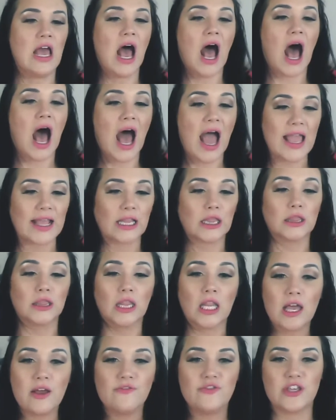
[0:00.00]
I
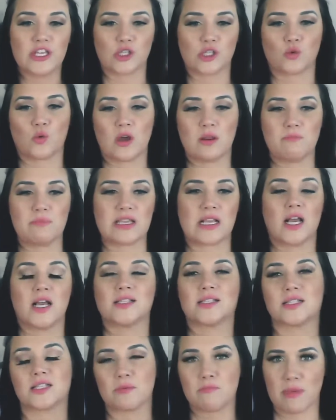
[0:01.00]
love this one because it's
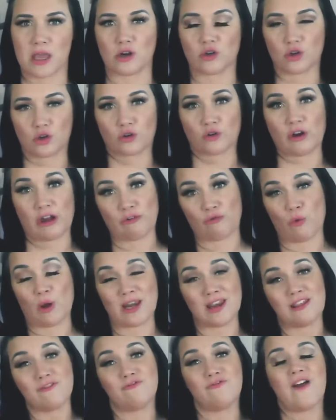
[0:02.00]
a medical grade one.
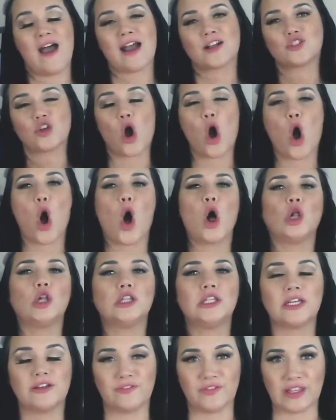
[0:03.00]
In fact, all
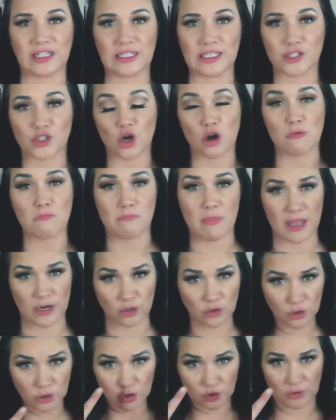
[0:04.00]
of these are
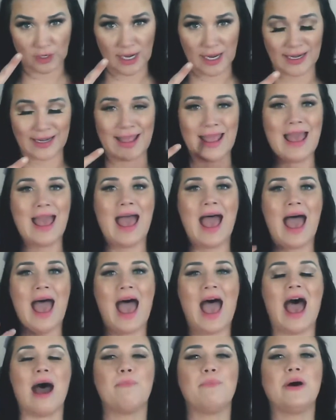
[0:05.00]
medical grade
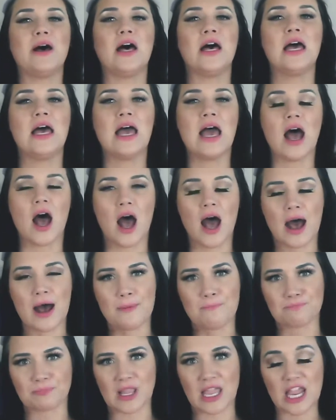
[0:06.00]
HEPA
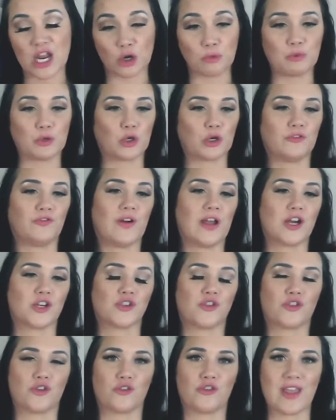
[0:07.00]
air purifiers.
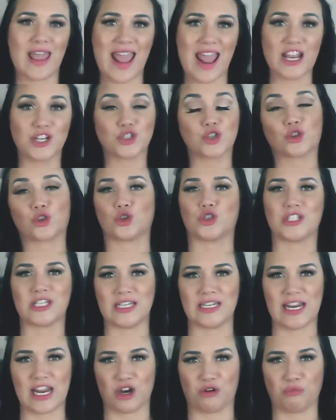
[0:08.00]
They're the H13
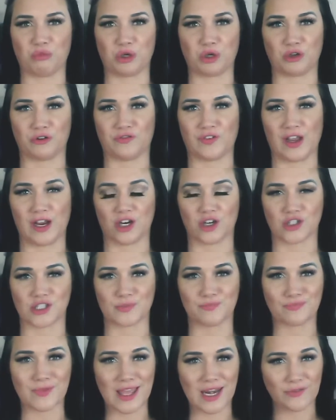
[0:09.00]
air purifiers.
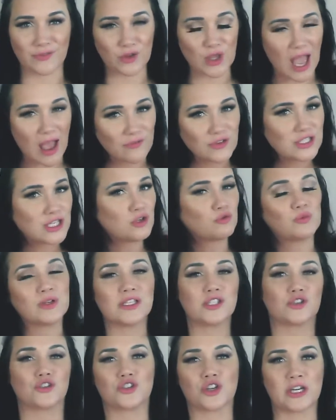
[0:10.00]
And if you haven't done
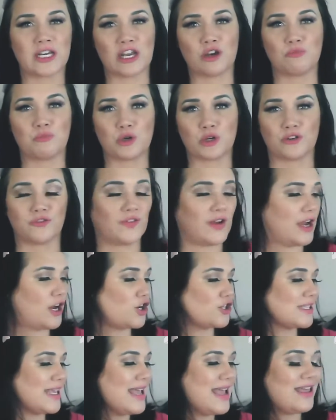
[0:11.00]
research on air purifiers,
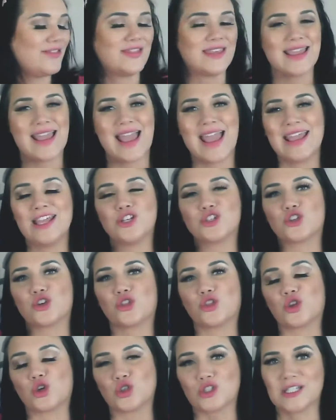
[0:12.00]
the
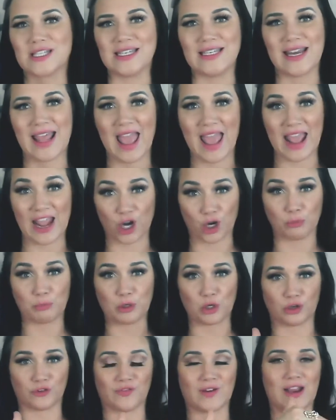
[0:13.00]
H13 air
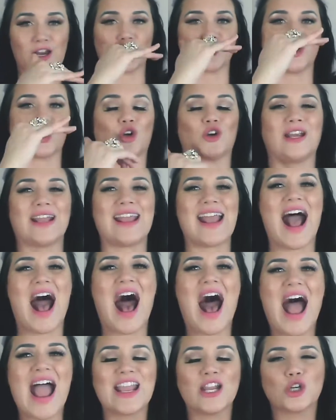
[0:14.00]
purifiers are a
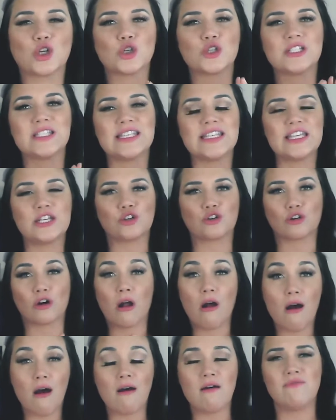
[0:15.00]
higher tier
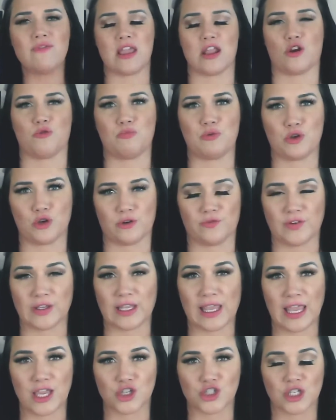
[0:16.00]
of air
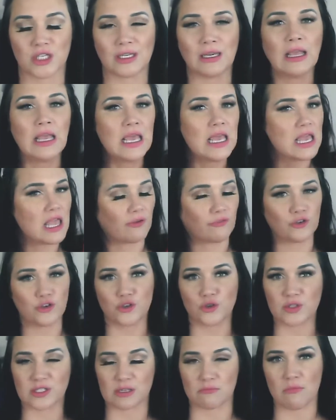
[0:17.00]
purification. If you do
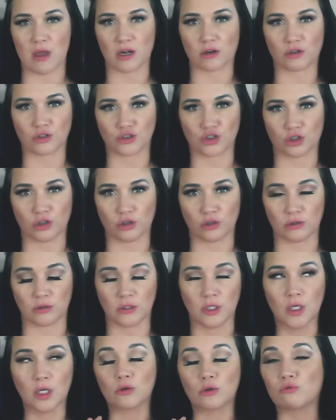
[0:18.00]
some medical journal
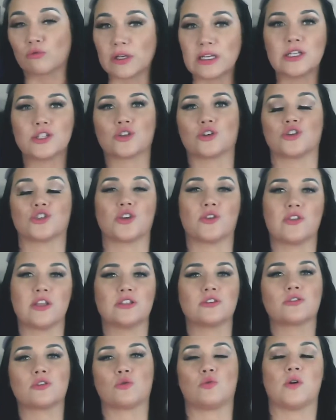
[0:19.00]
research, these are
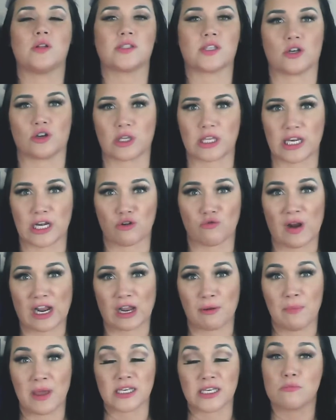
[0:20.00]
the ones that are getting
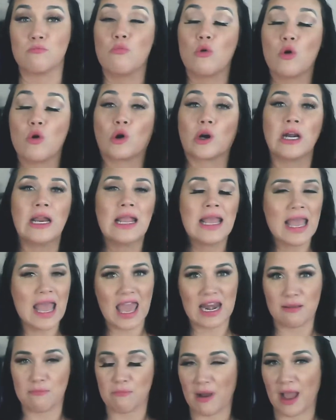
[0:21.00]
recommended more. And
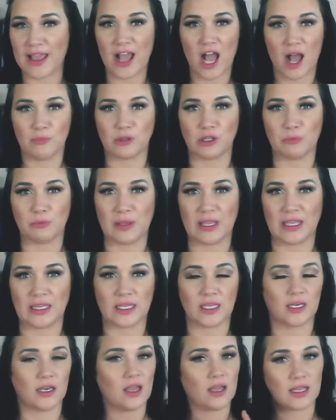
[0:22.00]
in my humble
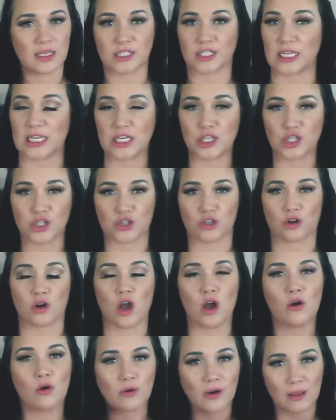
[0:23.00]
opinion, to each their
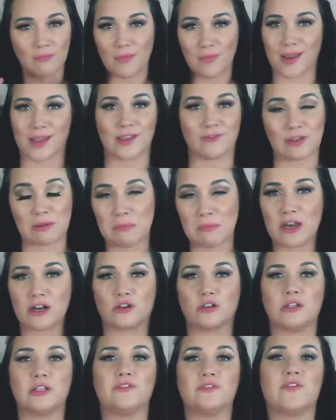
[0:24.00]
own, I'm not giving medical
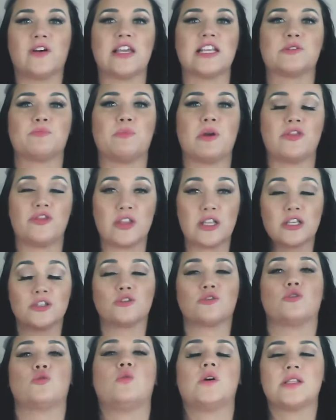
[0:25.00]
advice, but these are the
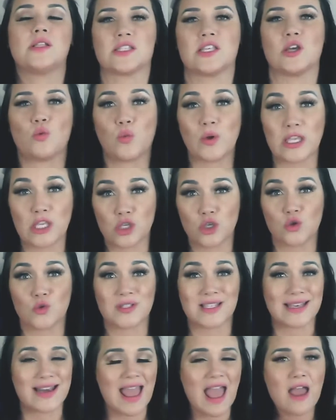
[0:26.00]
ones that we use
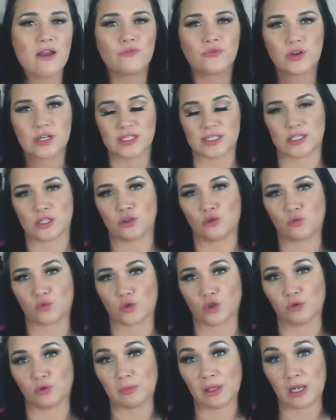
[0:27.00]
in every single
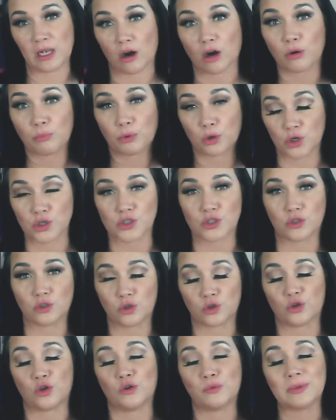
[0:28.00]
room in our personal
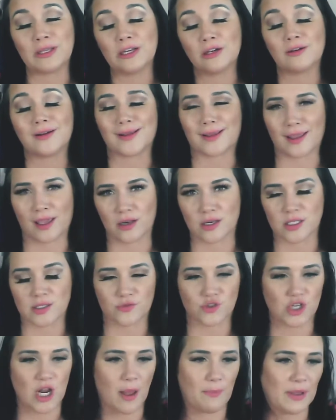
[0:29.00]
home here at Countess of
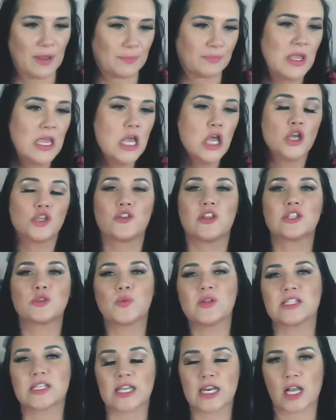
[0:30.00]
Shopping. So this one's
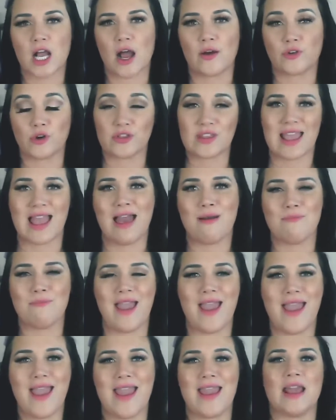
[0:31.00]
going to cover the
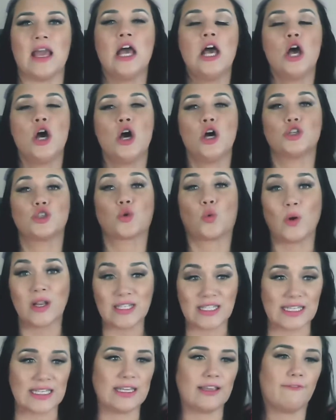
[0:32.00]

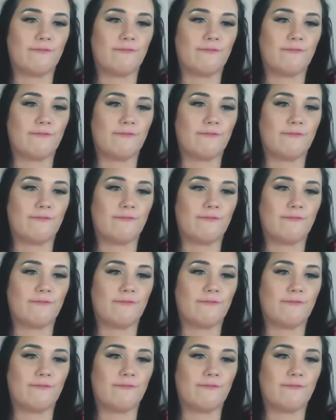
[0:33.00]
MA-25